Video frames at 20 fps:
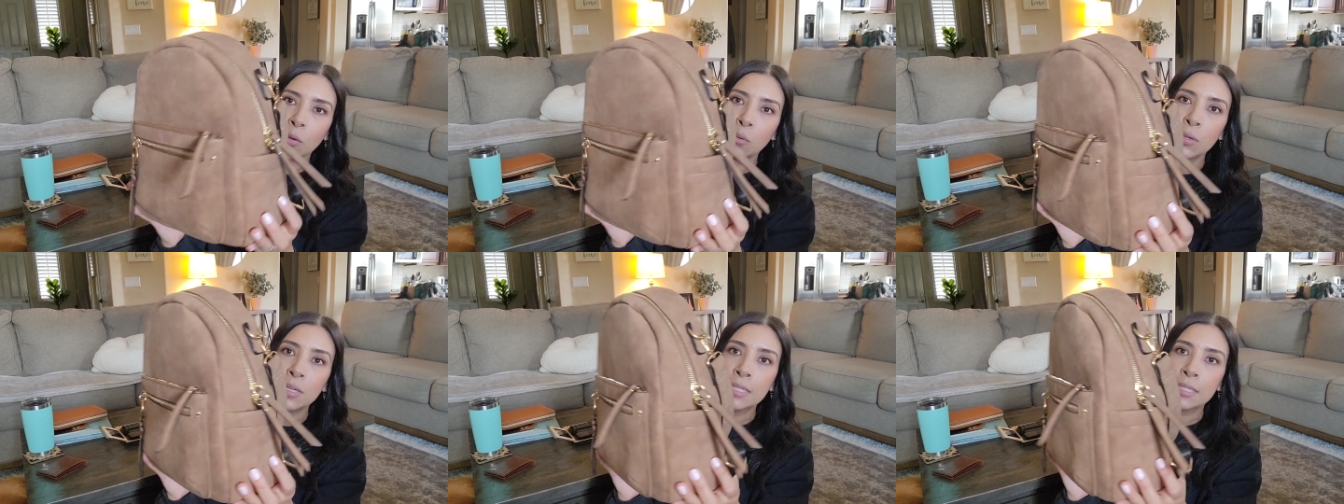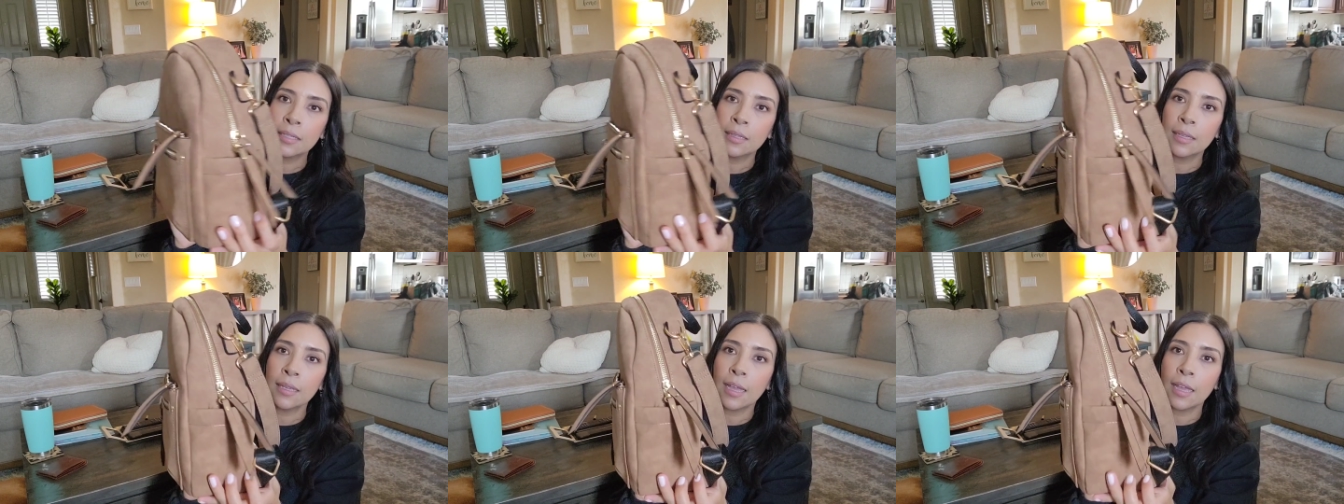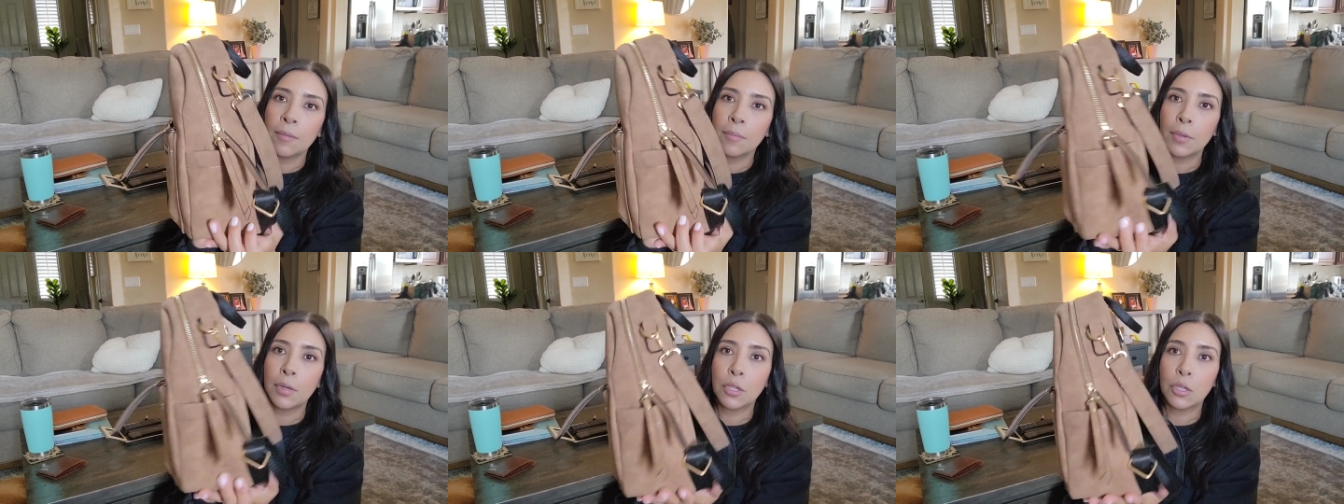Recently
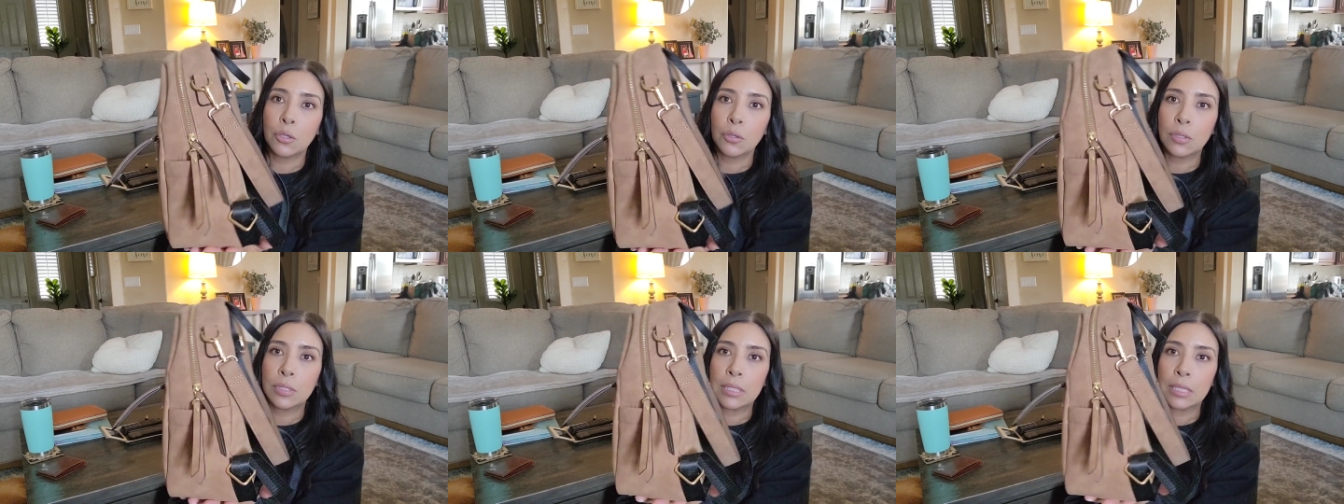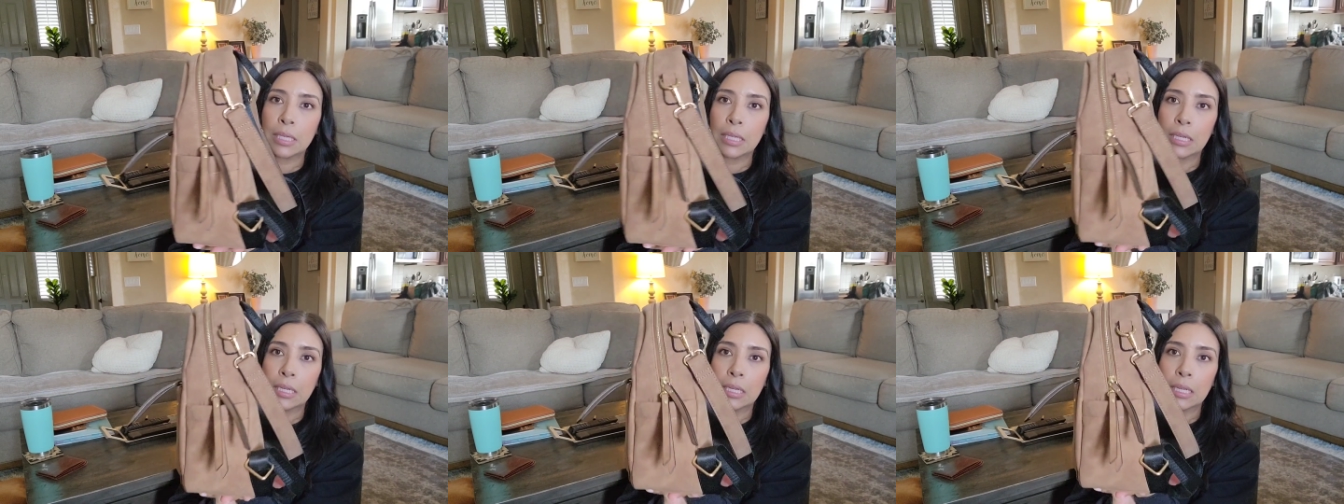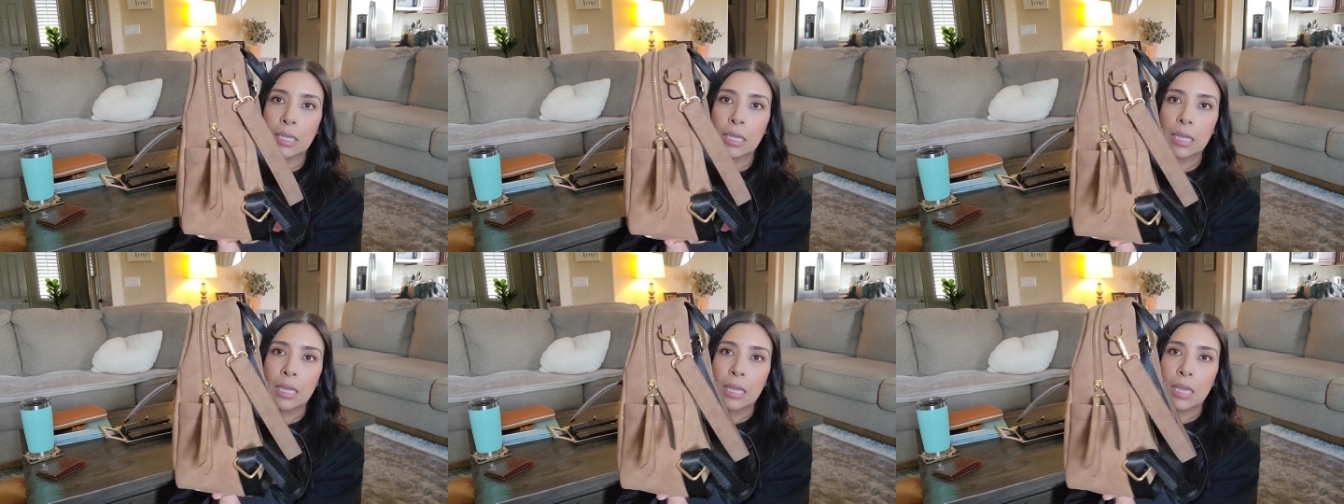I've been
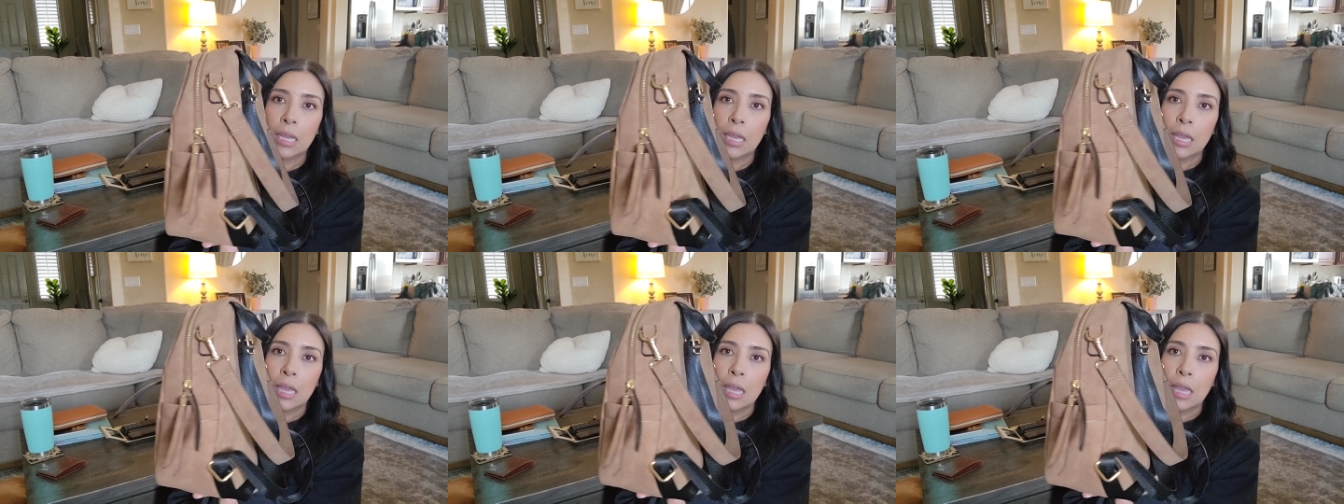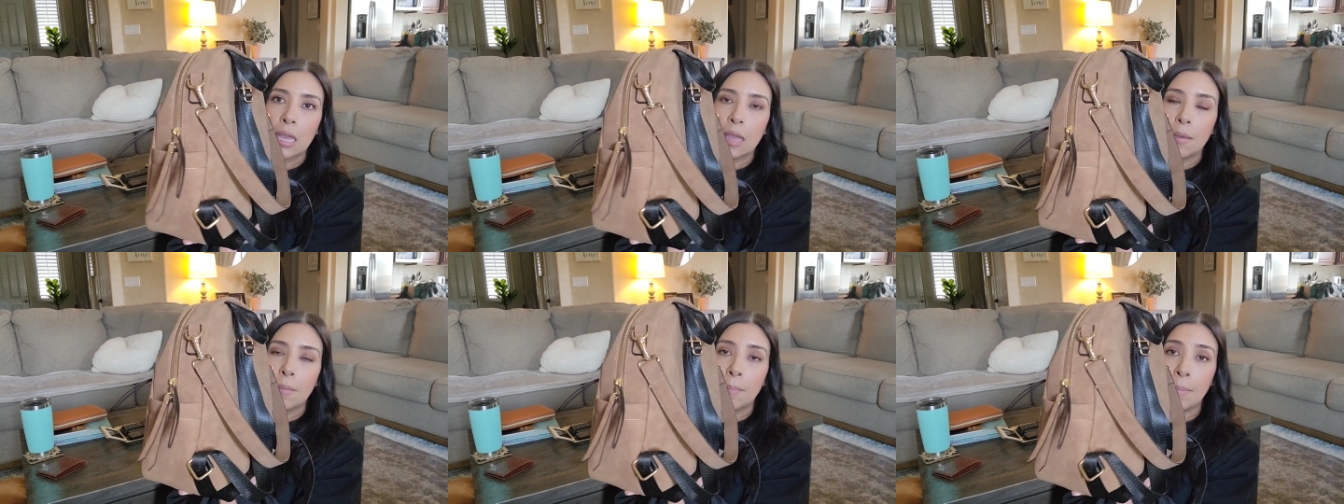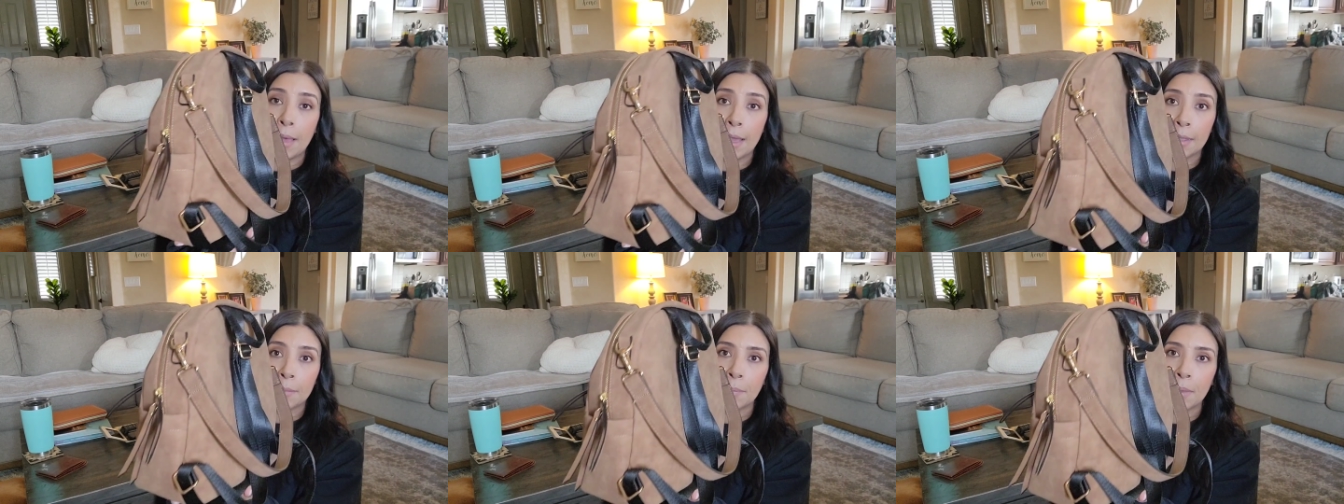using
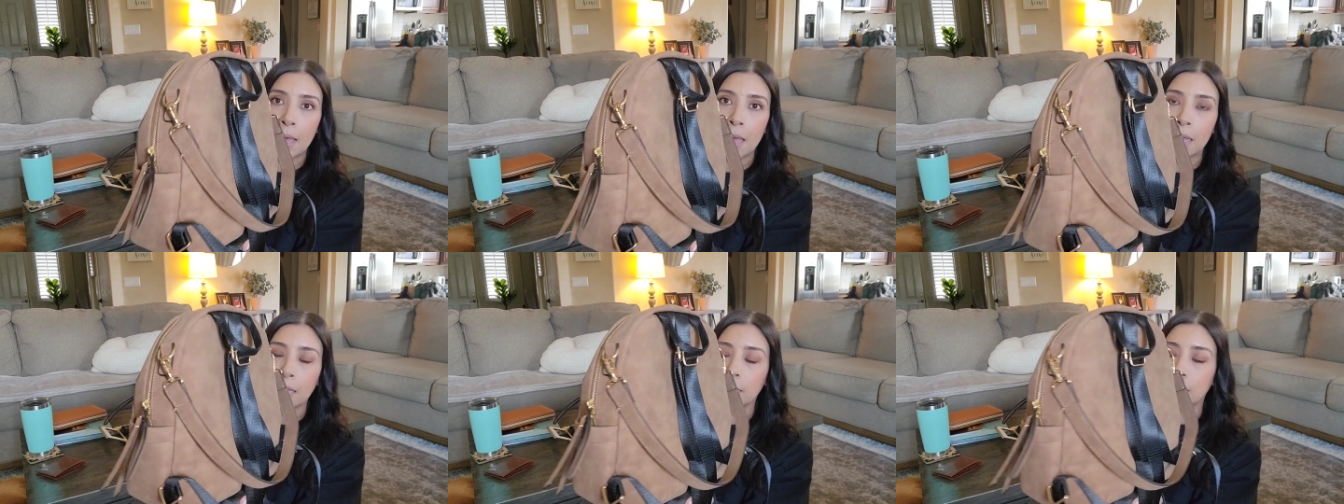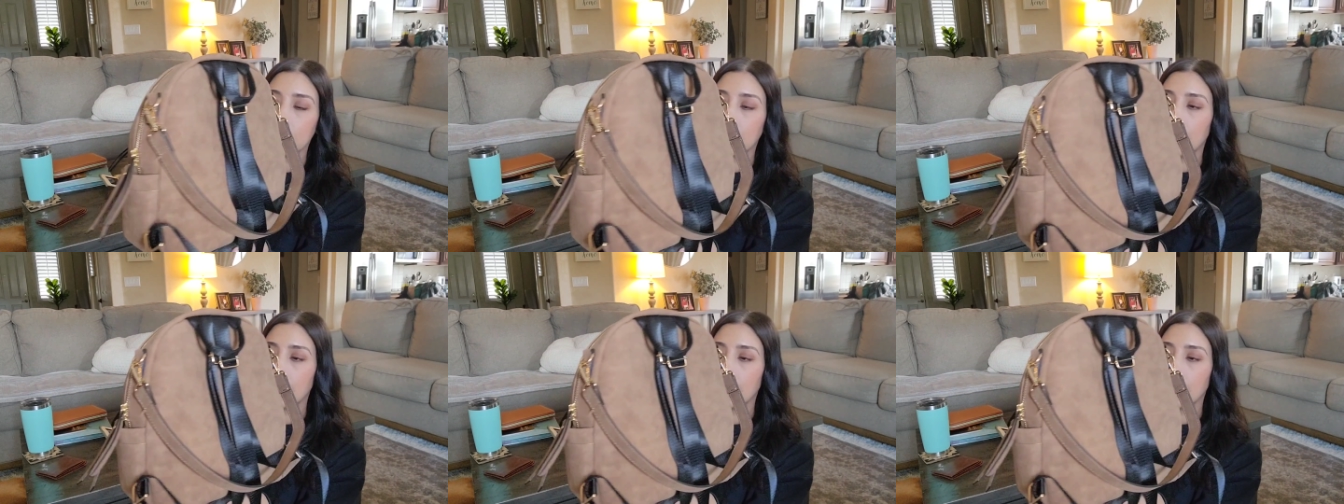backpacks